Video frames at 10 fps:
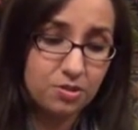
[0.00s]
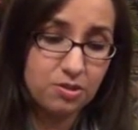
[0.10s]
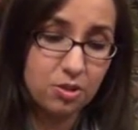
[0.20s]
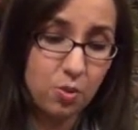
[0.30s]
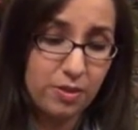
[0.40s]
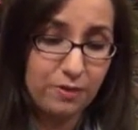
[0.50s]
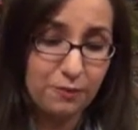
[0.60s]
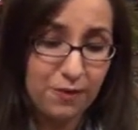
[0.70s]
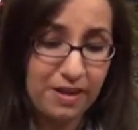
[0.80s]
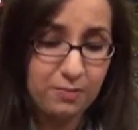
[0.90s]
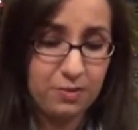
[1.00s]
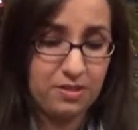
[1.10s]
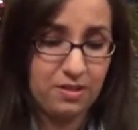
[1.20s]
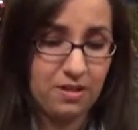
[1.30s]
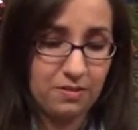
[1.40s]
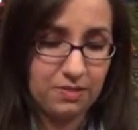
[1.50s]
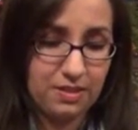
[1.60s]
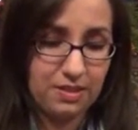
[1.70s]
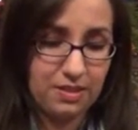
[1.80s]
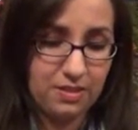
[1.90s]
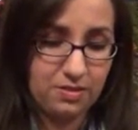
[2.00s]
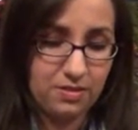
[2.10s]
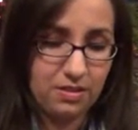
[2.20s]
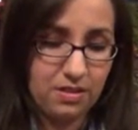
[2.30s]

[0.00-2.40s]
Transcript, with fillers: there's a 25% off discount.